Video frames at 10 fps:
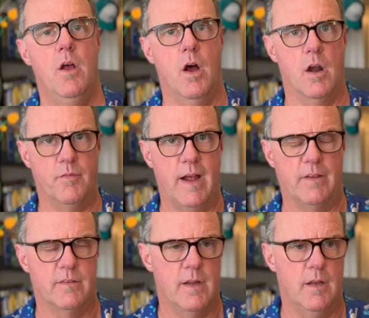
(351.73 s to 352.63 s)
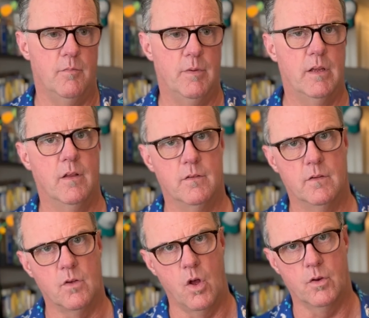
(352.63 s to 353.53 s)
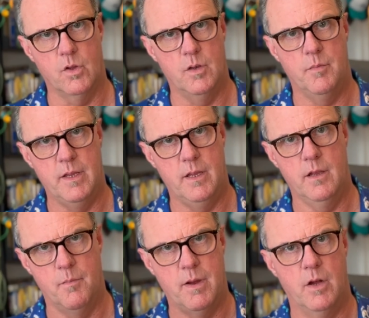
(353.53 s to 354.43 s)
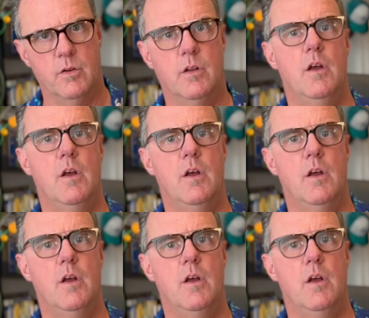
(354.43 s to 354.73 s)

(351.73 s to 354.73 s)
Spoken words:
are fascinating, because it's all going to be about